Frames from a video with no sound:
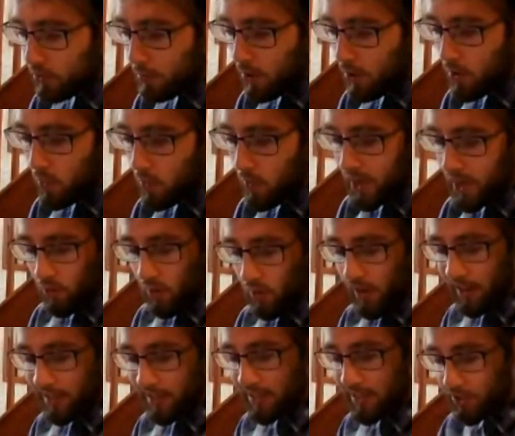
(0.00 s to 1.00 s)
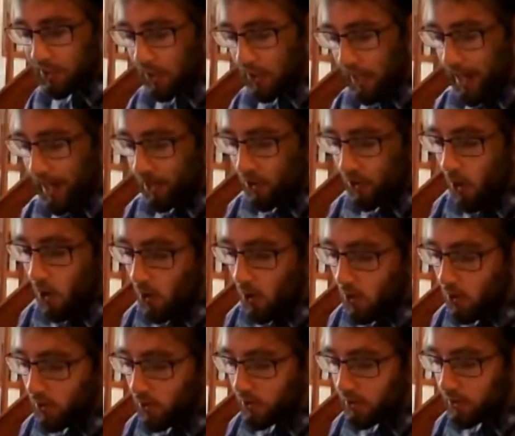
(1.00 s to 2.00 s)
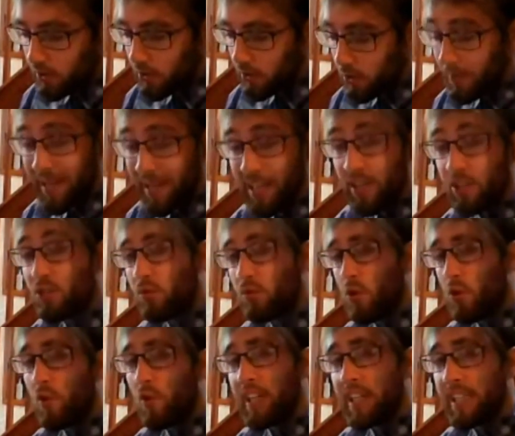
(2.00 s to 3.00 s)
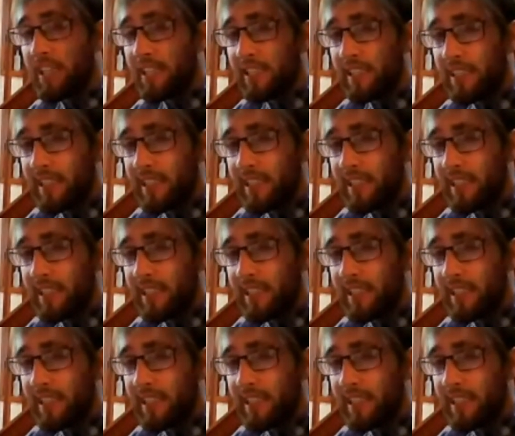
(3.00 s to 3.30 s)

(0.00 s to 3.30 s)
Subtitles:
to a point where you don't actually just let go. You begin to recover.